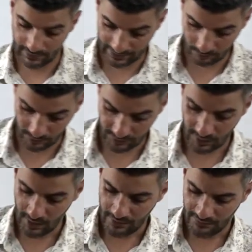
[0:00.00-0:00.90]
language,
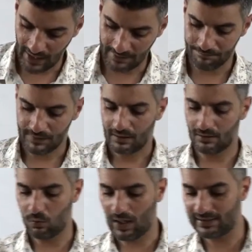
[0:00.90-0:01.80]
then the
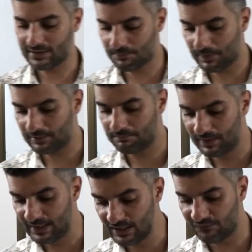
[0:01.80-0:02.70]
widespread
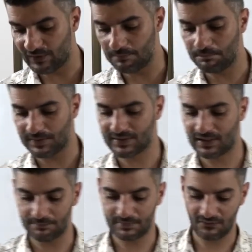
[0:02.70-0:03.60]
belief in
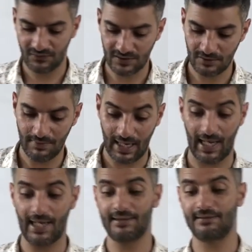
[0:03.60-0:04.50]
prescriptivism
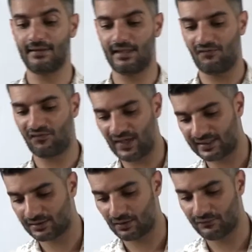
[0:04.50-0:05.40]
and the
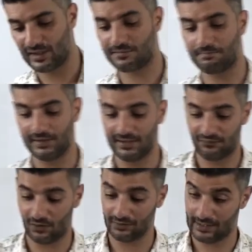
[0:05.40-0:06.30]
effect of this
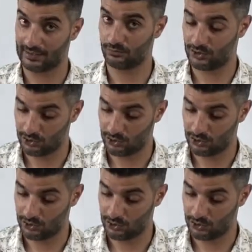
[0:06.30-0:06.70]
belief on language